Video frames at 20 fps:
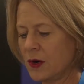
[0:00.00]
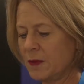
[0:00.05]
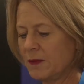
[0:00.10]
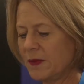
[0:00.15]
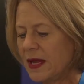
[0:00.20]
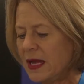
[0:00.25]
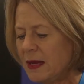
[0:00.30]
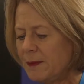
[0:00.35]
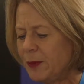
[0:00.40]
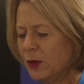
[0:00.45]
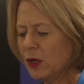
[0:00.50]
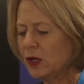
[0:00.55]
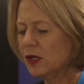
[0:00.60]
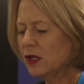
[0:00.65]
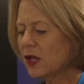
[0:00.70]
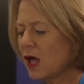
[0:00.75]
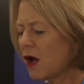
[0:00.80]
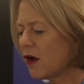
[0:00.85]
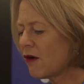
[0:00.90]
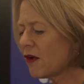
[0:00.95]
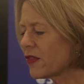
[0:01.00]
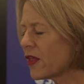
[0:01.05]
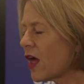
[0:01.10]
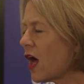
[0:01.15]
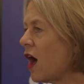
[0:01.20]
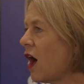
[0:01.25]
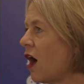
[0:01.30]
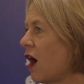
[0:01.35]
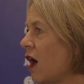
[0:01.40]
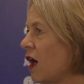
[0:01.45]
People are at the
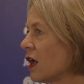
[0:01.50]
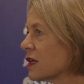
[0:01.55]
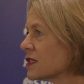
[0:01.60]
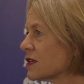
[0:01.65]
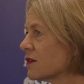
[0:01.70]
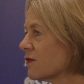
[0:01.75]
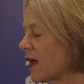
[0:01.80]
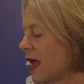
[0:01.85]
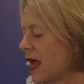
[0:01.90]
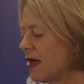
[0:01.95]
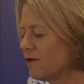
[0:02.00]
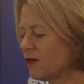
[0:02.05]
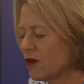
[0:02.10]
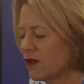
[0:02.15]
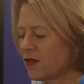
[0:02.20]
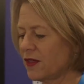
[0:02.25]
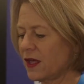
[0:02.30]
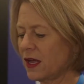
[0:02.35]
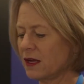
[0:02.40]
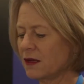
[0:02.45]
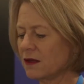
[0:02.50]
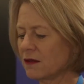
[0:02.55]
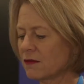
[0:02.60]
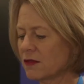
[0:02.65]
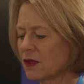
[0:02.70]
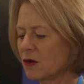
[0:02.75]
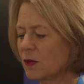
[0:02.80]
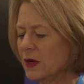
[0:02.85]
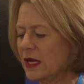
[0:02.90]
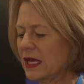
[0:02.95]
heart of everything
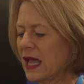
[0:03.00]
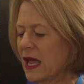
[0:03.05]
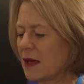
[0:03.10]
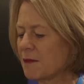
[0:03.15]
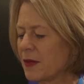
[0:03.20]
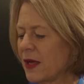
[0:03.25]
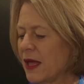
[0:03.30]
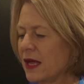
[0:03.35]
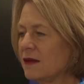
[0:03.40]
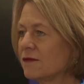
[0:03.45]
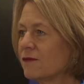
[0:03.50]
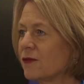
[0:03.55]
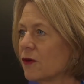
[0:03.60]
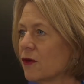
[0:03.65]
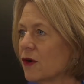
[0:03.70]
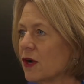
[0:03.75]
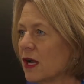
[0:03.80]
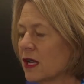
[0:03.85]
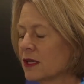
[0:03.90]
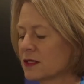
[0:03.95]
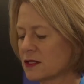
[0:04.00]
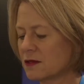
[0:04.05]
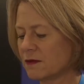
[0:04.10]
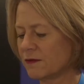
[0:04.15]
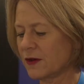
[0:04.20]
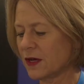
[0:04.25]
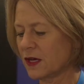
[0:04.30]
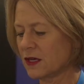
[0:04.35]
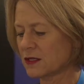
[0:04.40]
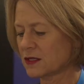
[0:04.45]
that we campaign for at London
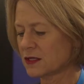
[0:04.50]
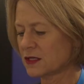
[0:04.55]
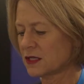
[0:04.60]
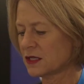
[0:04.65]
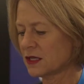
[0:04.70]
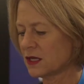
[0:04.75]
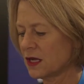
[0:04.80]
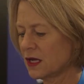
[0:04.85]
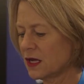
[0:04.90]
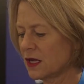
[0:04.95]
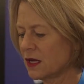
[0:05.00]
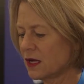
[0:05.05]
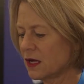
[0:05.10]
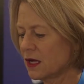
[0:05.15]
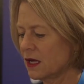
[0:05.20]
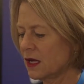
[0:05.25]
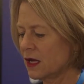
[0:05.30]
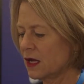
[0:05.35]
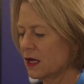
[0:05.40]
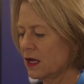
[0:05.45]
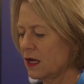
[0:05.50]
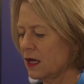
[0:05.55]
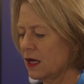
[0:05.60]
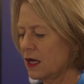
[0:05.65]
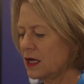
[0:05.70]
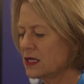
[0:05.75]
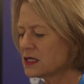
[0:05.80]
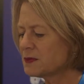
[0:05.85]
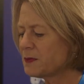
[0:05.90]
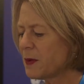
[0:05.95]
First.
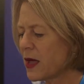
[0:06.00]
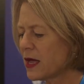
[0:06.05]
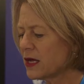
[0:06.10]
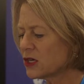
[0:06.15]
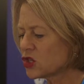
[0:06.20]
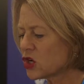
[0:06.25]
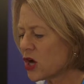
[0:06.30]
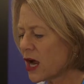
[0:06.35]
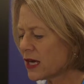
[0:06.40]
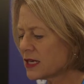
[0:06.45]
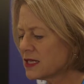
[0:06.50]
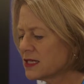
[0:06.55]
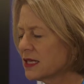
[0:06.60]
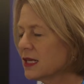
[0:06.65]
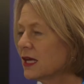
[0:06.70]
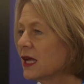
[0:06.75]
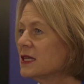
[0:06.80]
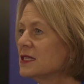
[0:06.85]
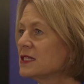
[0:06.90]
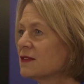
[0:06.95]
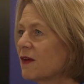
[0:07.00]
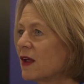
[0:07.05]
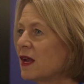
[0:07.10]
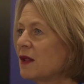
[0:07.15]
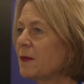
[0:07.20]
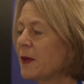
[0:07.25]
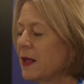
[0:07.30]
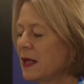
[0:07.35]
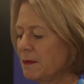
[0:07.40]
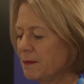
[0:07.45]
It's by attracting and
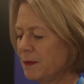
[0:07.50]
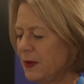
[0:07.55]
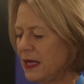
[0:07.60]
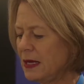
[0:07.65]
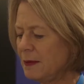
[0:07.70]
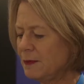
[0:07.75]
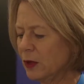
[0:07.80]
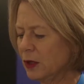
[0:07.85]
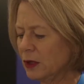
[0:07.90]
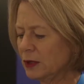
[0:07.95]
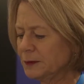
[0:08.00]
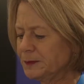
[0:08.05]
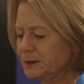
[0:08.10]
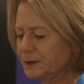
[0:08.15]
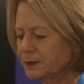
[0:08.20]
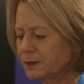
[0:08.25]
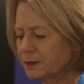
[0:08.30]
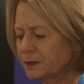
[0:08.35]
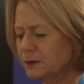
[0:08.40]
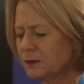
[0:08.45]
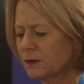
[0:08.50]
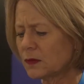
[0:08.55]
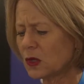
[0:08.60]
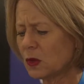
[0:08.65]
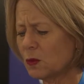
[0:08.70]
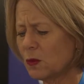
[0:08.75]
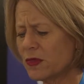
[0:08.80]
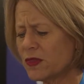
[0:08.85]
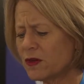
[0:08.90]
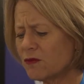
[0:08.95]
developing people
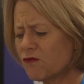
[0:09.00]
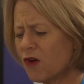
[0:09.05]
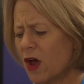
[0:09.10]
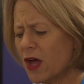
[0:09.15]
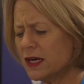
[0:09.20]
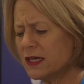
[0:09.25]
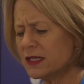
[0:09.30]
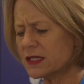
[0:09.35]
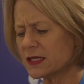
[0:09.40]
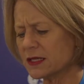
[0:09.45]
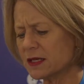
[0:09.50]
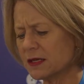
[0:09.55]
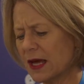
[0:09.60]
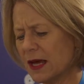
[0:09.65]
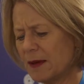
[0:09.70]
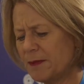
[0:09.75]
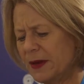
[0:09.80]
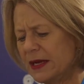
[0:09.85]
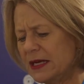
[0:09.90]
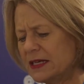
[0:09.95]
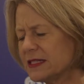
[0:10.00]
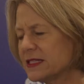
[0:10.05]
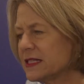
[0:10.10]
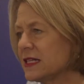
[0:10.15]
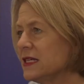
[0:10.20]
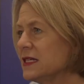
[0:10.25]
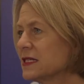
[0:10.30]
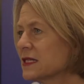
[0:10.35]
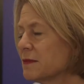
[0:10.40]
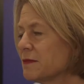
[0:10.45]
with the right
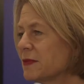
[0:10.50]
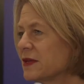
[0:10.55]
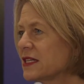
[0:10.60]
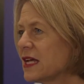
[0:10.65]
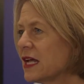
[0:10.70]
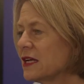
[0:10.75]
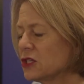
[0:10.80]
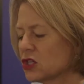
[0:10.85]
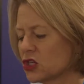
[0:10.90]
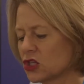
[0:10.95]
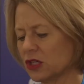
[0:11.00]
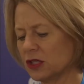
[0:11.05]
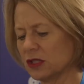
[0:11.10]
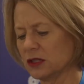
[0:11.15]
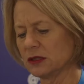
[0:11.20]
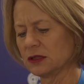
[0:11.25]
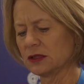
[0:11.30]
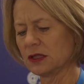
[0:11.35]
abilities and potential